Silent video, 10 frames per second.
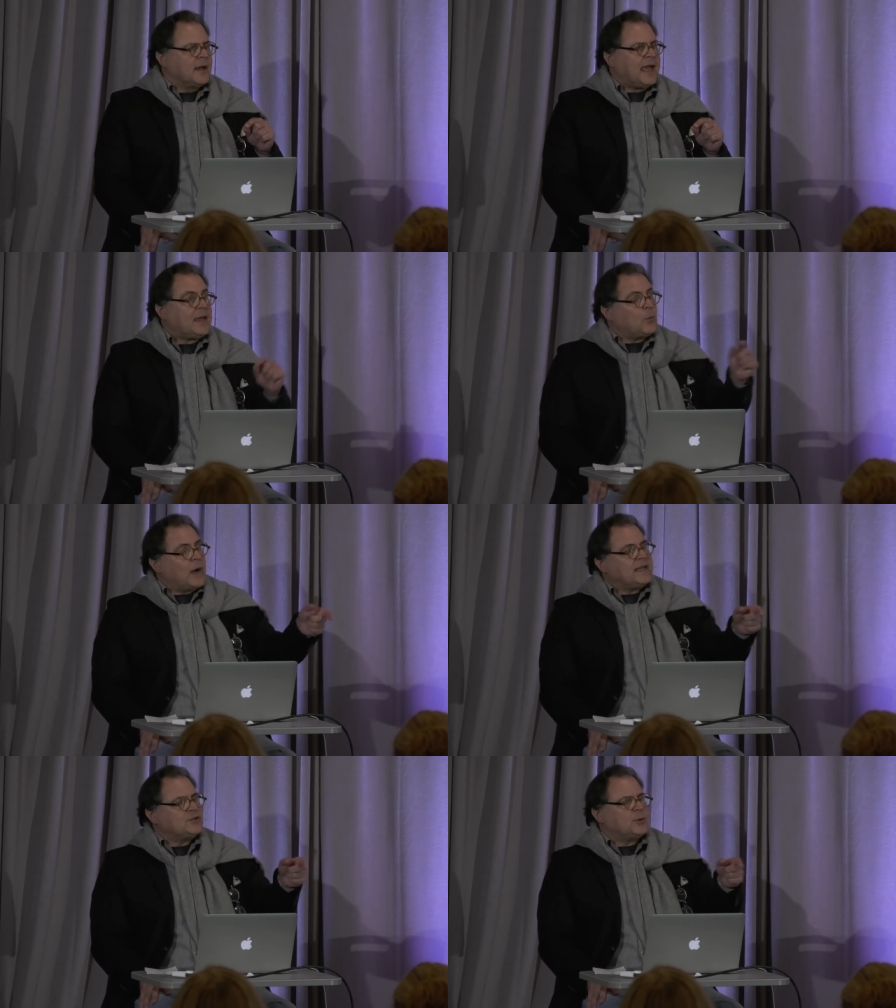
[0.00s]
Hey,
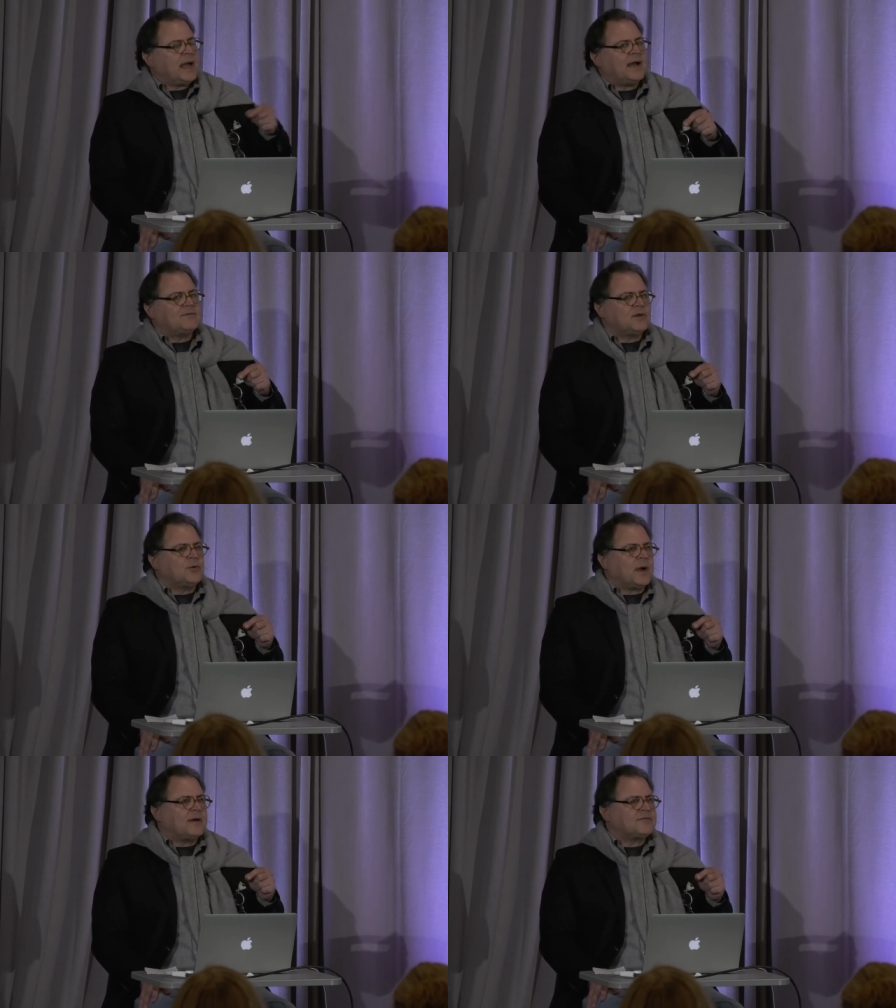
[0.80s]
why did you have the
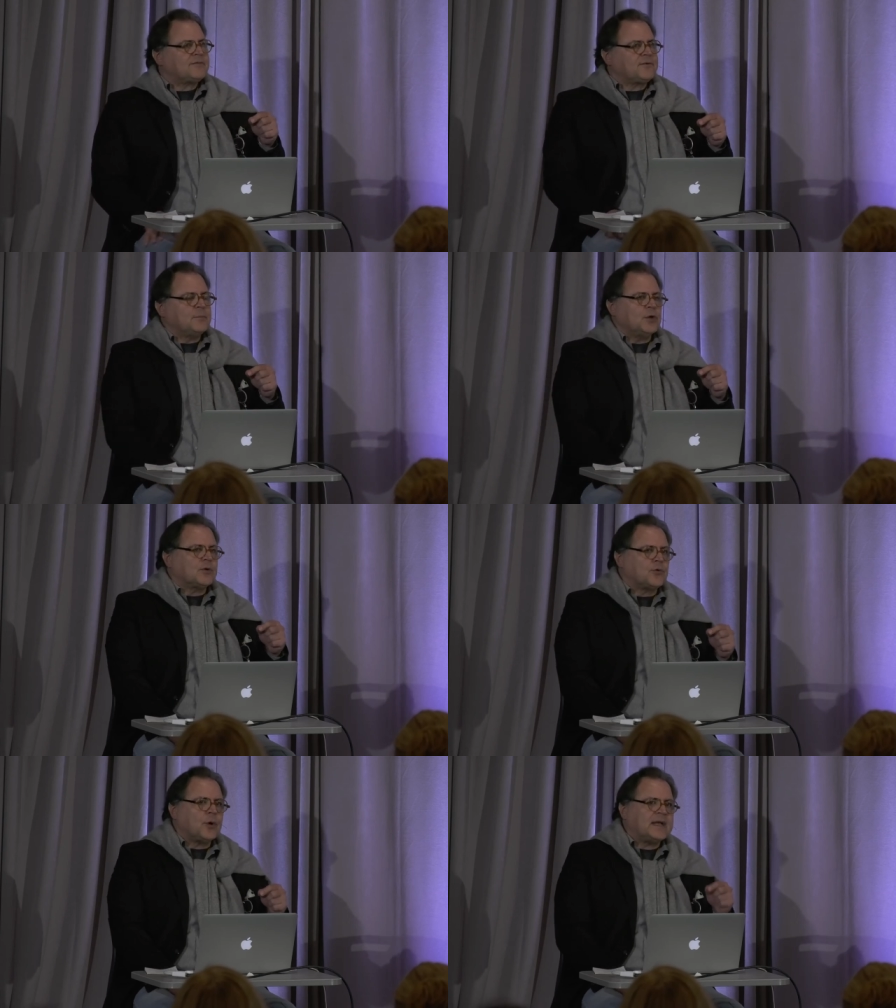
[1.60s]
graft from your
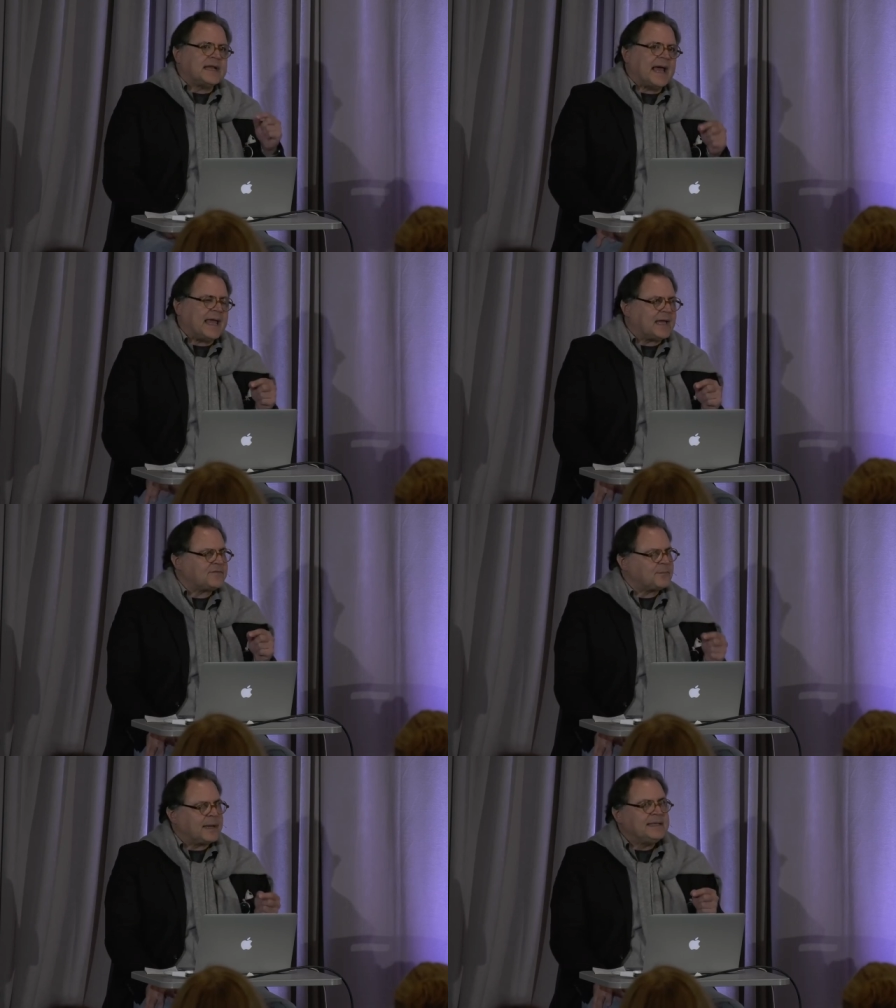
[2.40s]
groin and I had
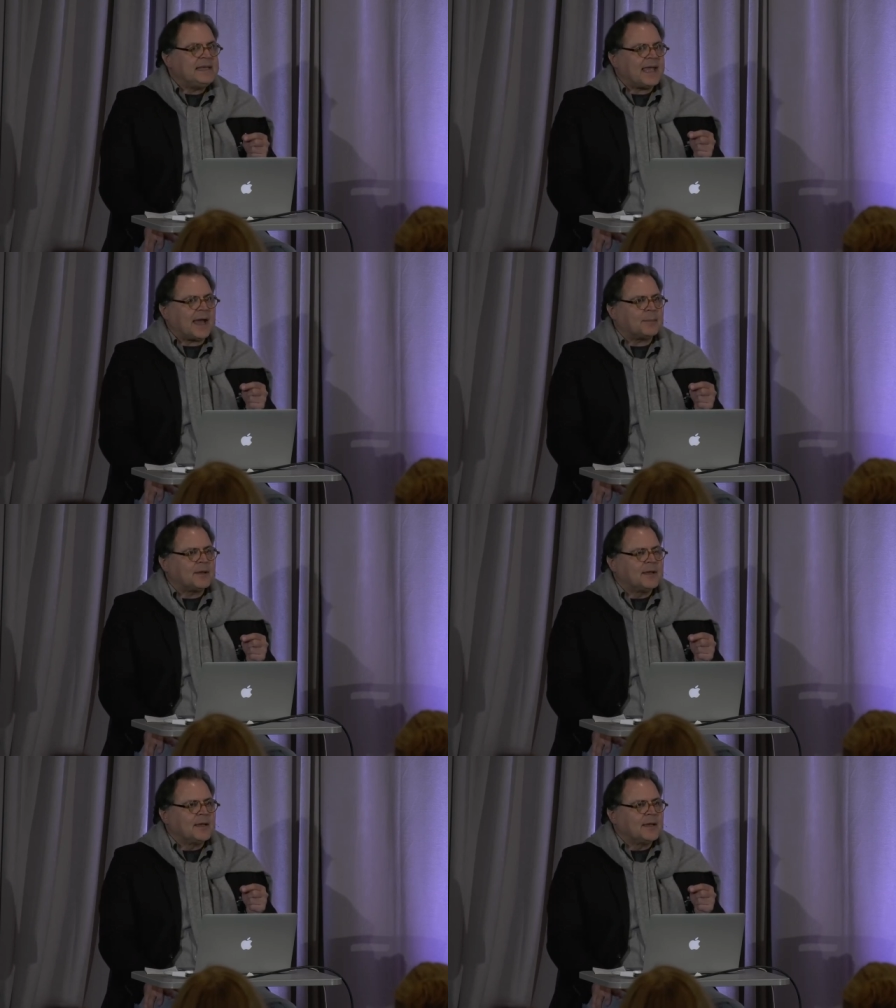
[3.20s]
it from my kneecap?